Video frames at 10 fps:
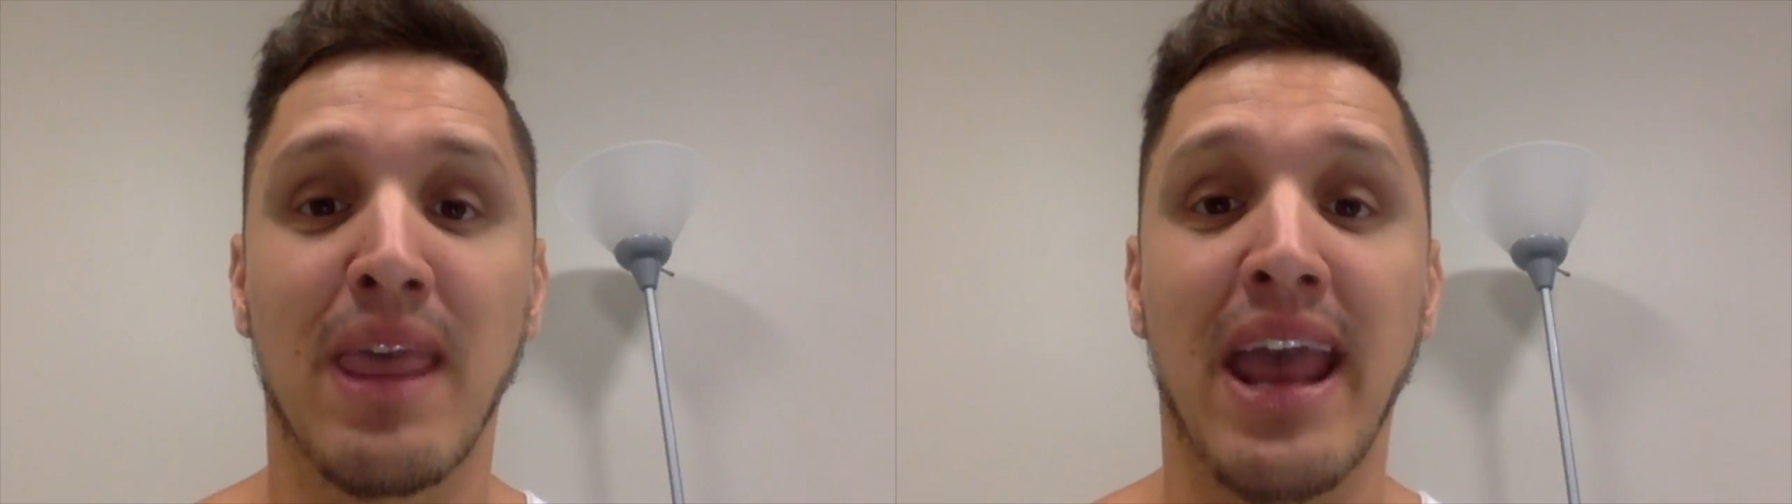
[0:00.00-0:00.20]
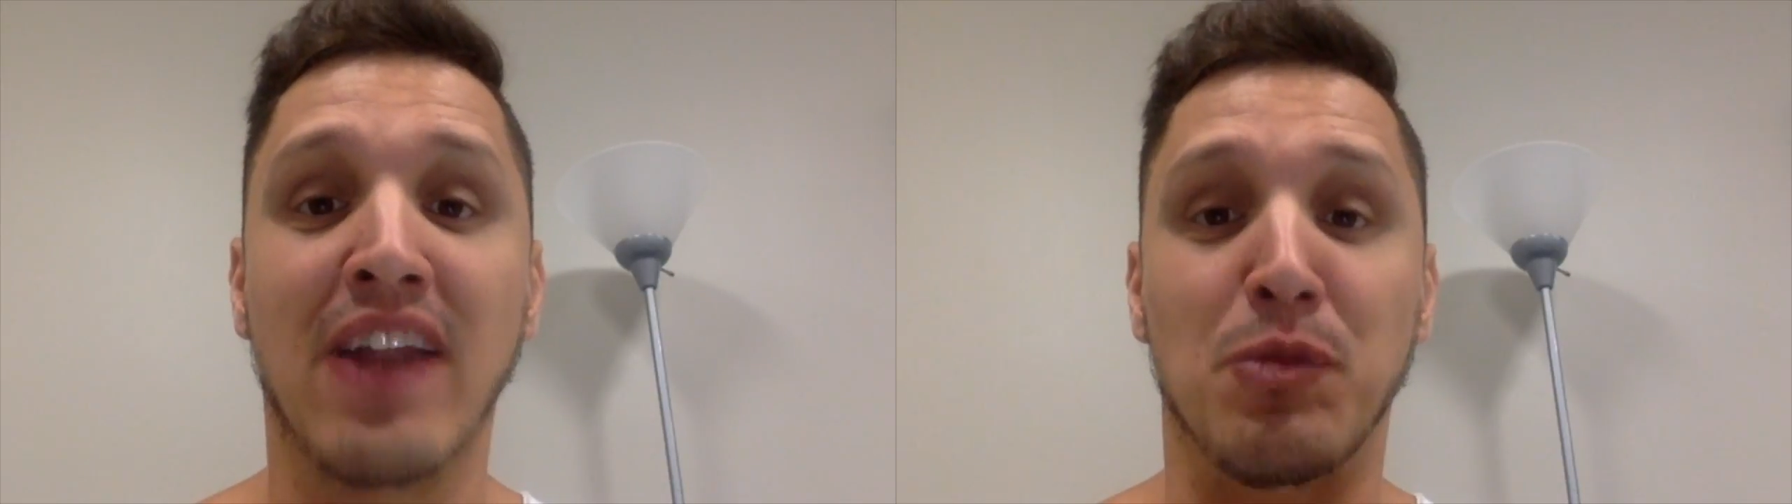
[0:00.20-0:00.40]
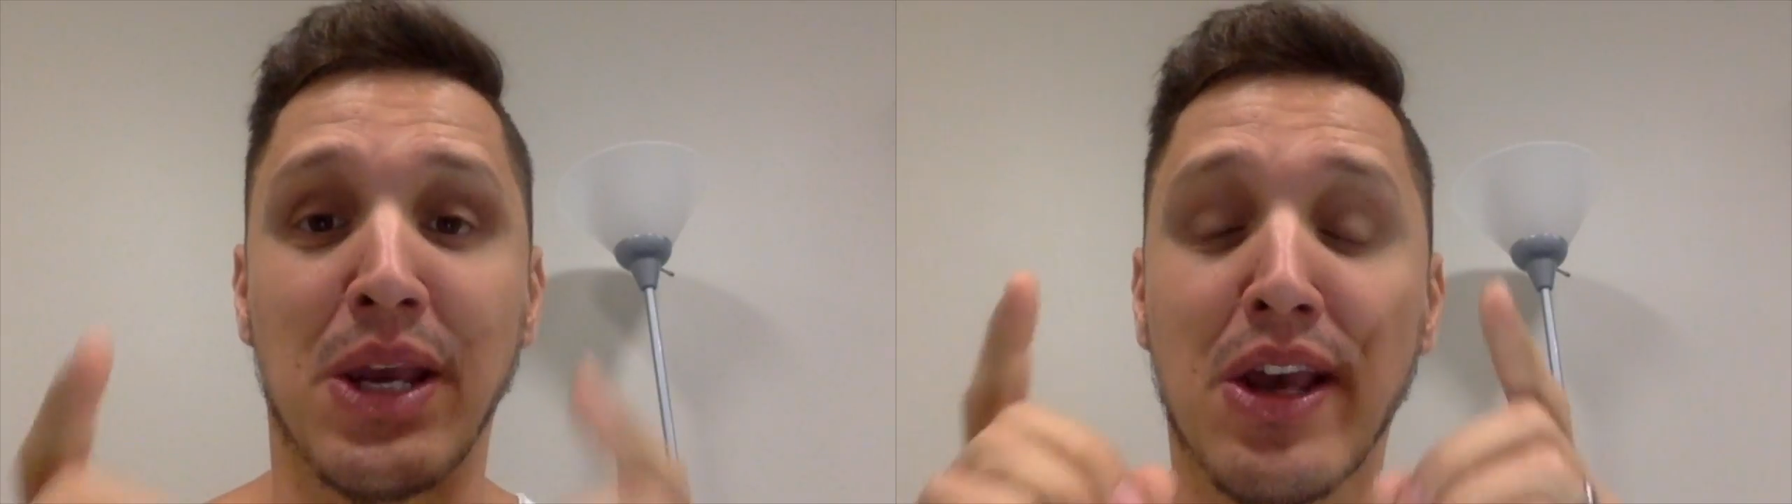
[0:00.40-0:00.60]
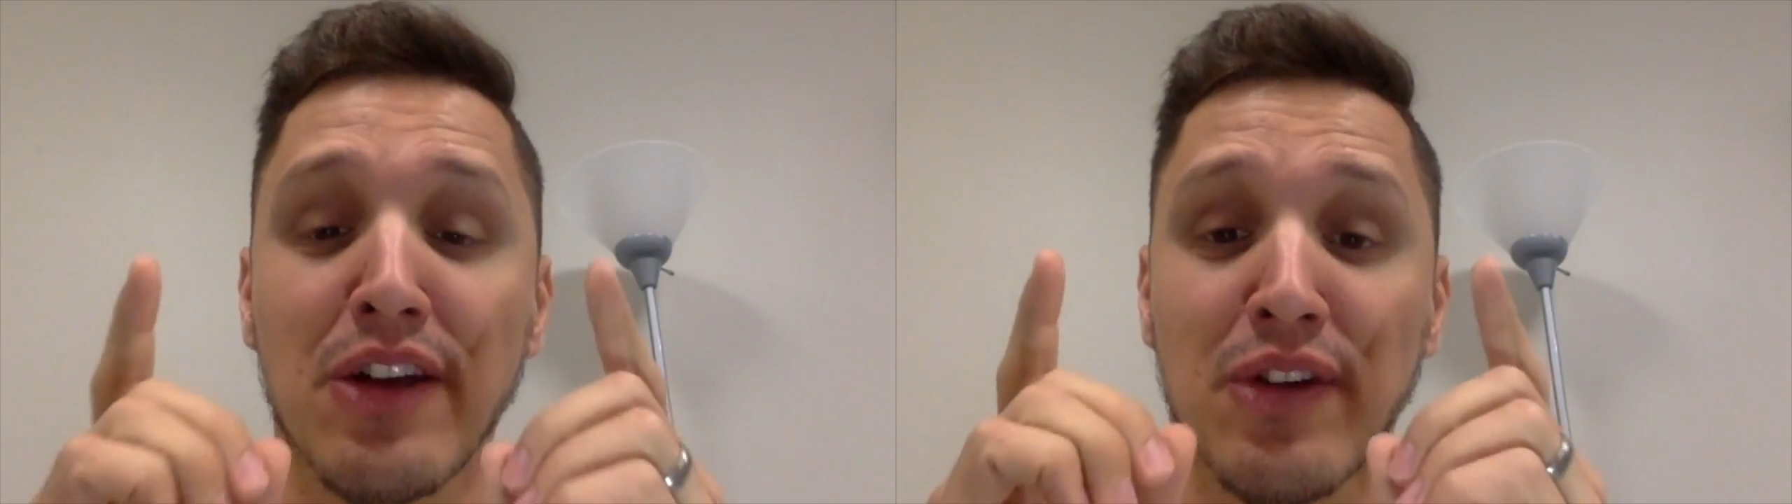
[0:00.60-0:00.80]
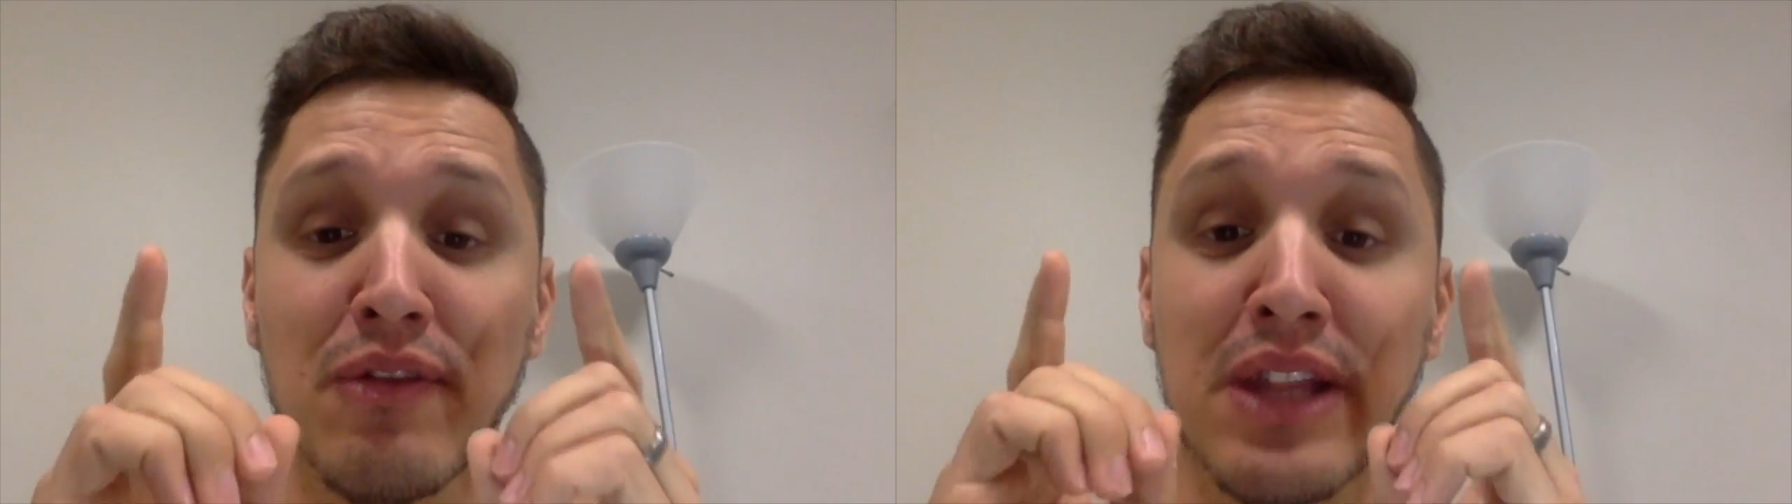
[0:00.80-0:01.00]
And it's
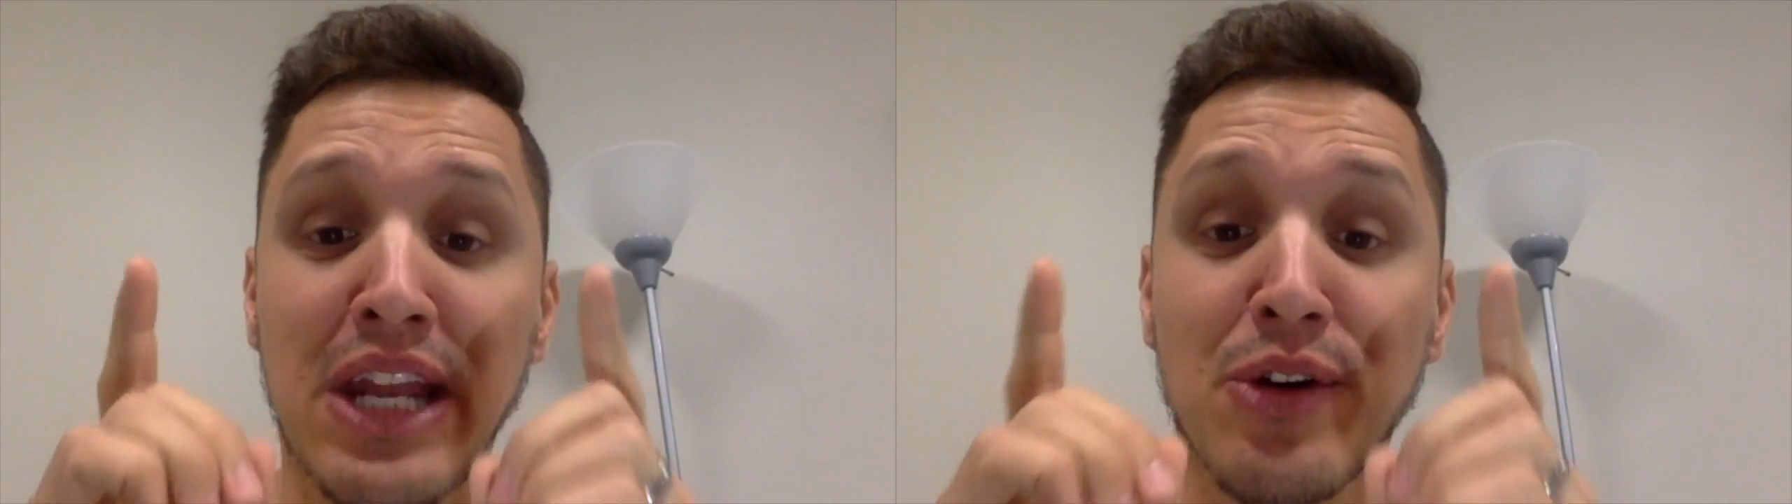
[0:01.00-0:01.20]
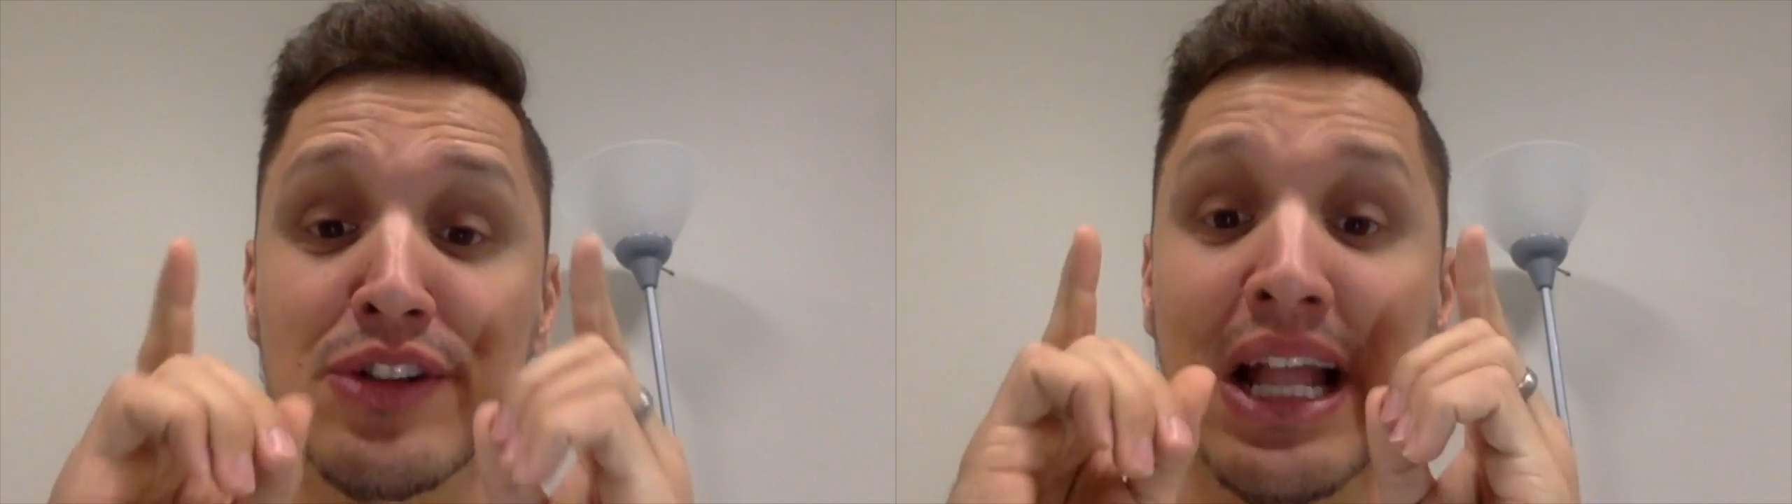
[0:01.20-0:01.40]
because of leaders